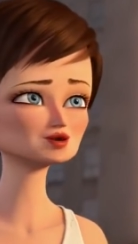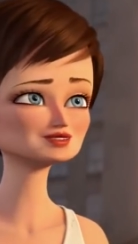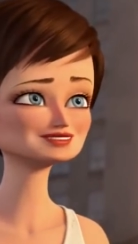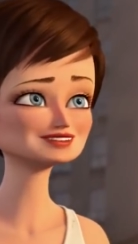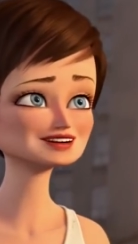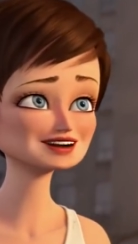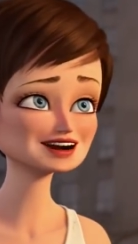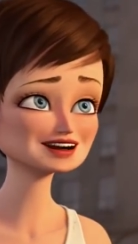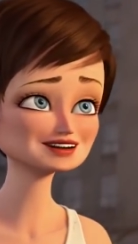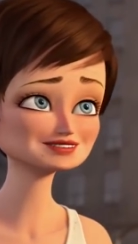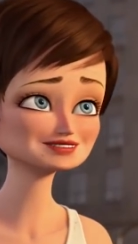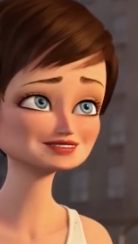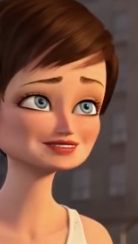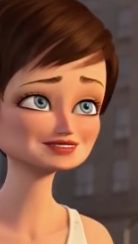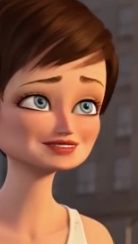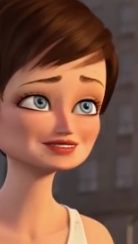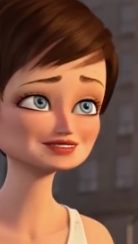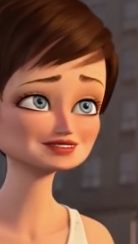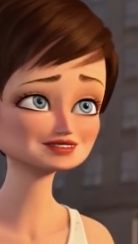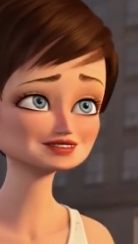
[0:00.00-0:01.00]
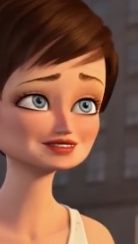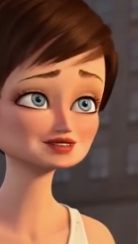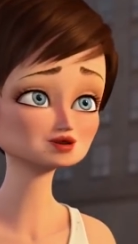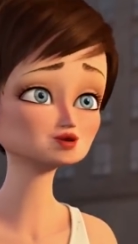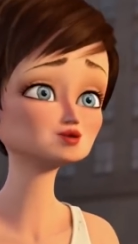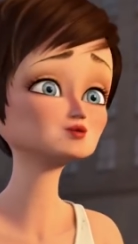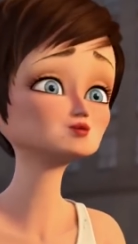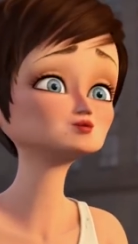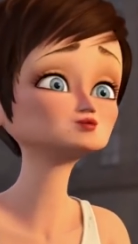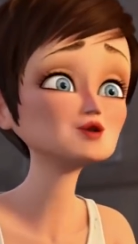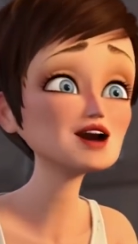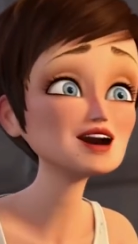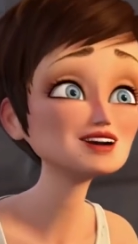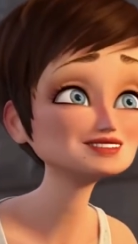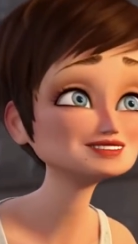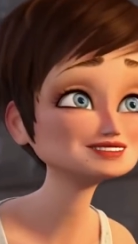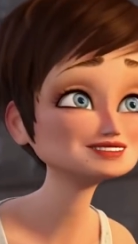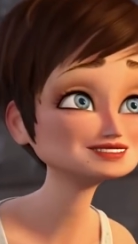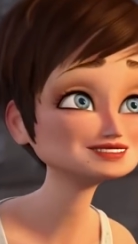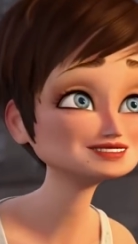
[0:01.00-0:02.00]
You did it. You
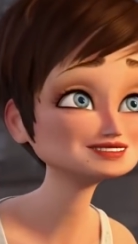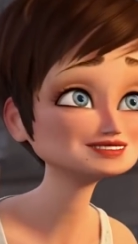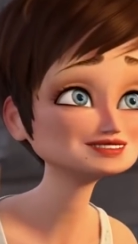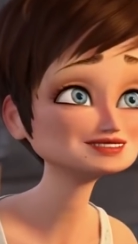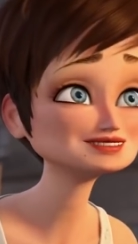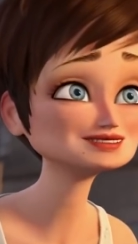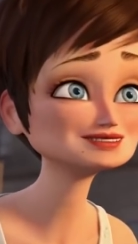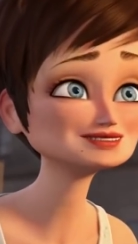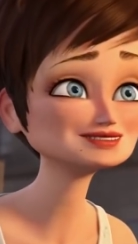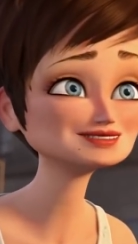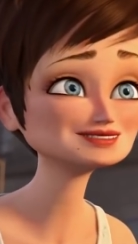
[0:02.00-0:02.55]
won. Well,